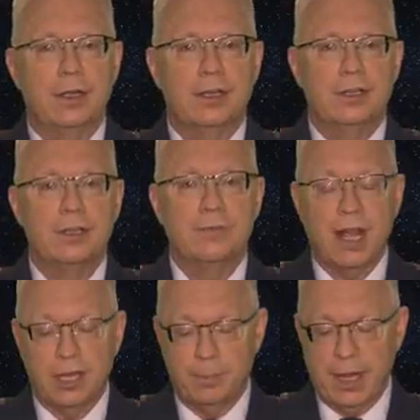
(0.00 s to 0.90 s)
to
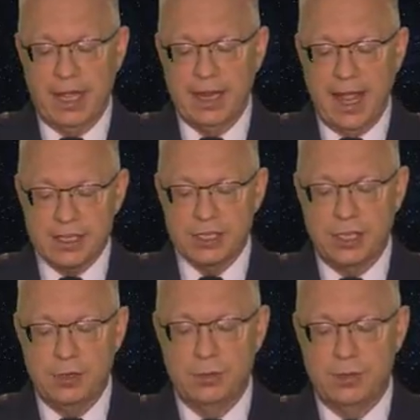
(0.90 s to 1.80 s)
develop and
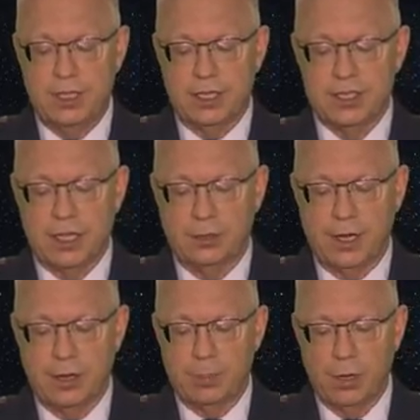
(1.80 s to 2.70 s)
execute the
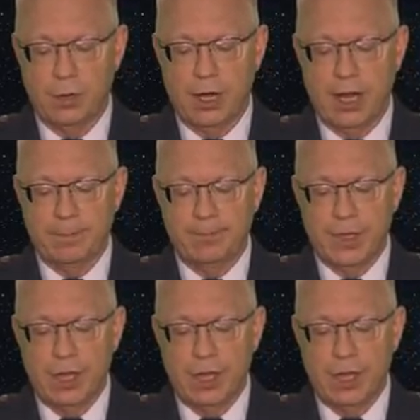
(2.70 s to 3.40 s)
accelerator program